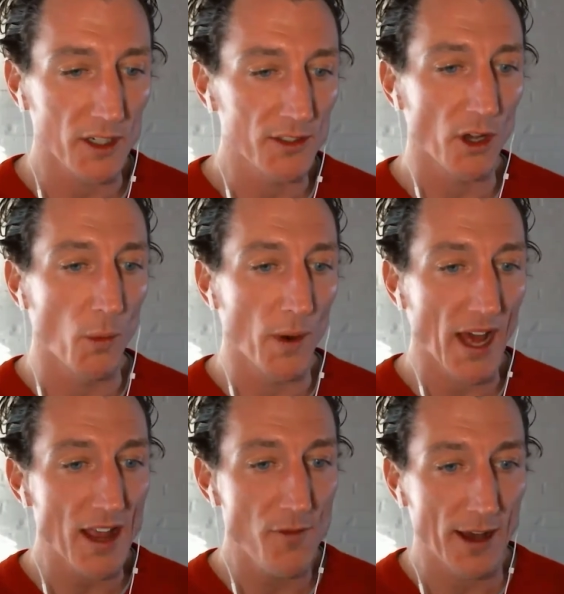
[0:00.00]
And so what
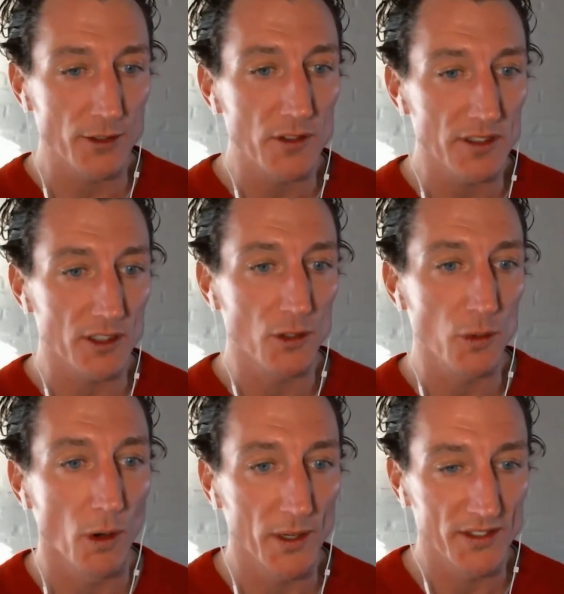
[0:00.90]
I found using the
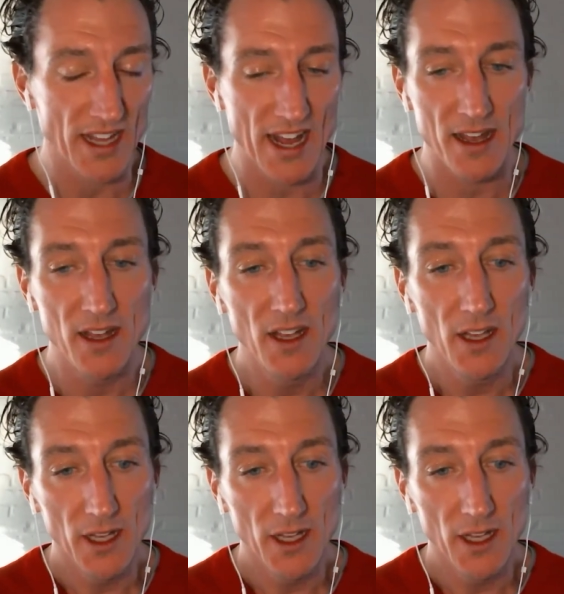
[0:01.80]
tool was that